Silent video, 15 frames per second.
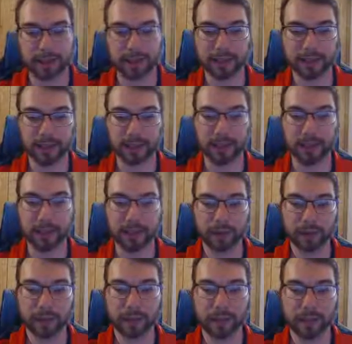this is probably the
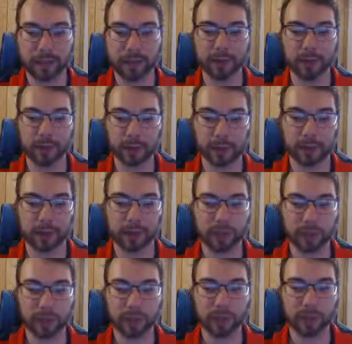reason that you would want to
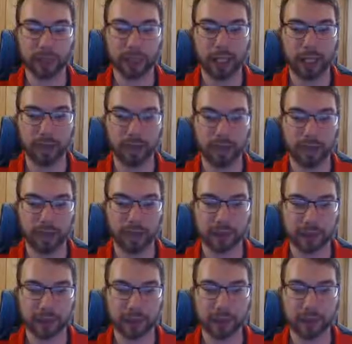run more copies of the field
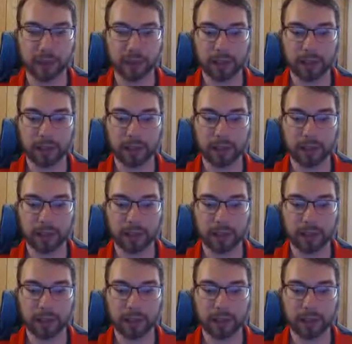spell.